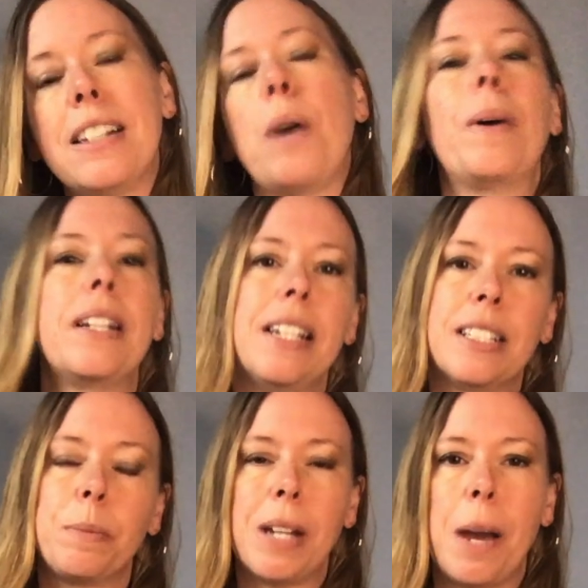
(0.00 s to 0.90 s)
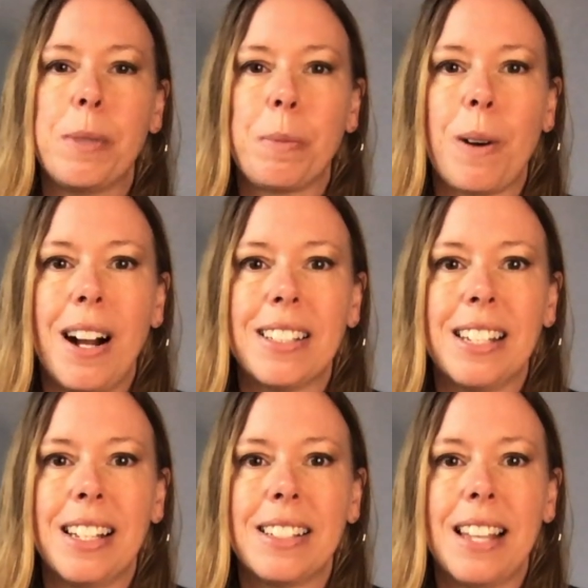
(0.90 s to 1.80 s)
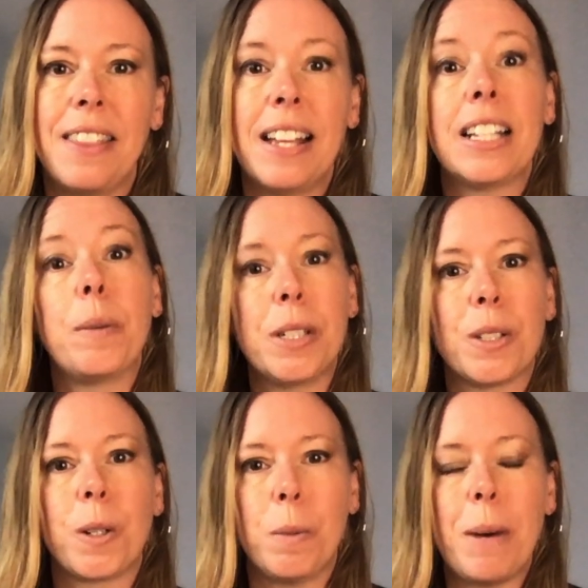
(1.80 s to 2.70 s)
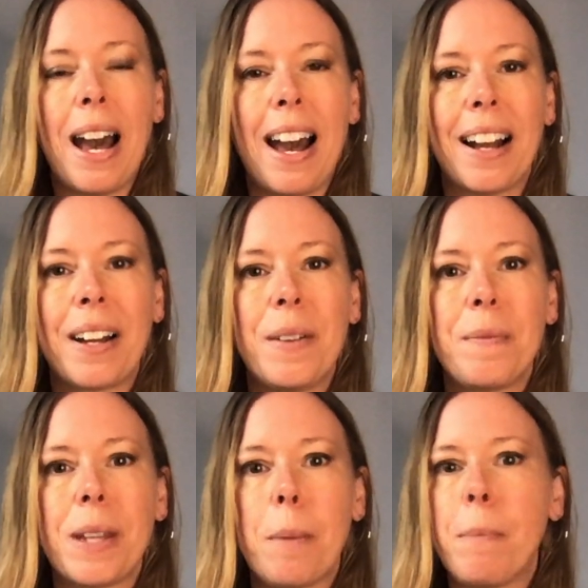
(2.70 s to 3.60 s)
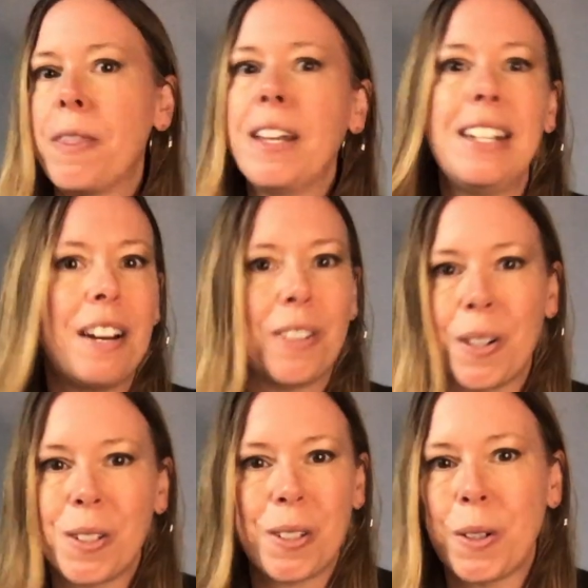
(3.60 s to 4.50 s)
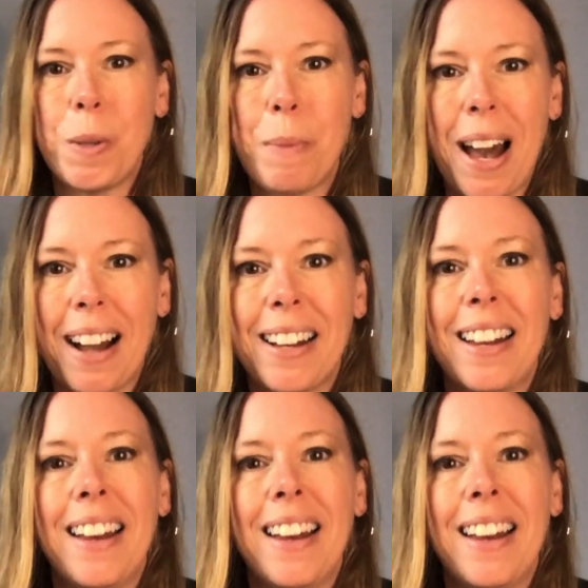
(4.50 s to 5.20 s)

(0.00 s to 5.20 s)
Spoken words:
I want to take some time to process, and then can we circle back? but then never circle back.